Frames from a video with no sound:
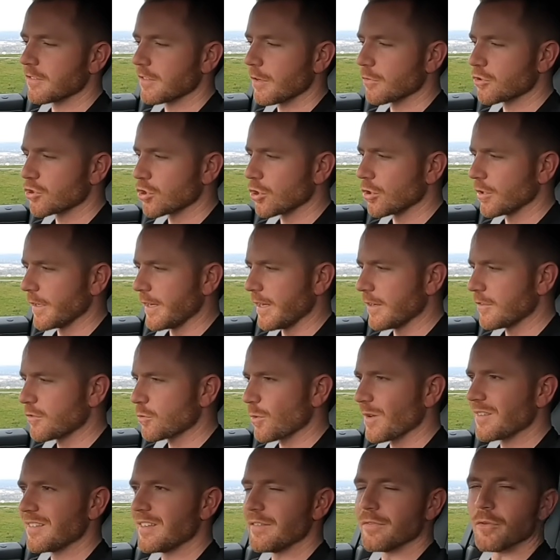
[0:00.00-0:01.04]
so surely at
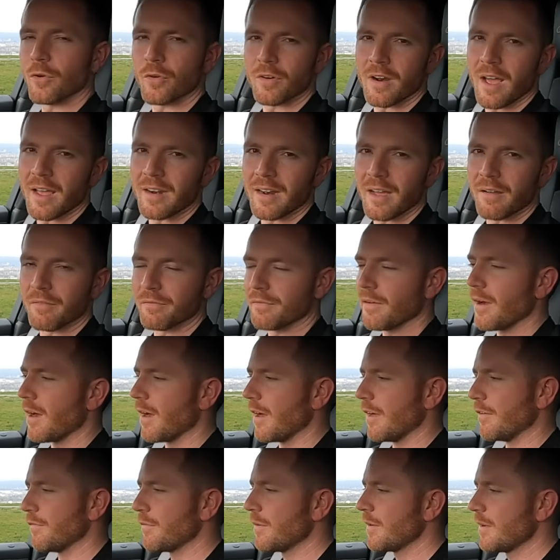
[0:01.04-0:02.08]

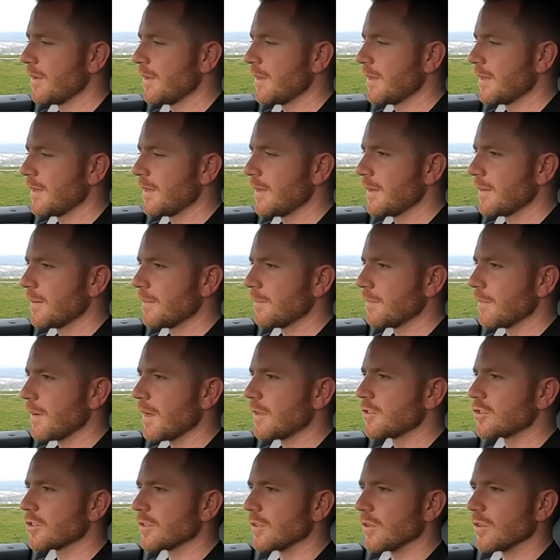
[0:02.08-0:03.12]
24,995,
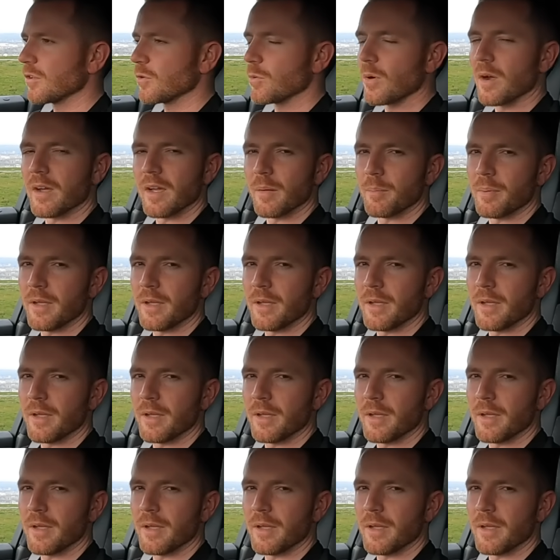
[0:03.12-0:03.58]
mine should look quite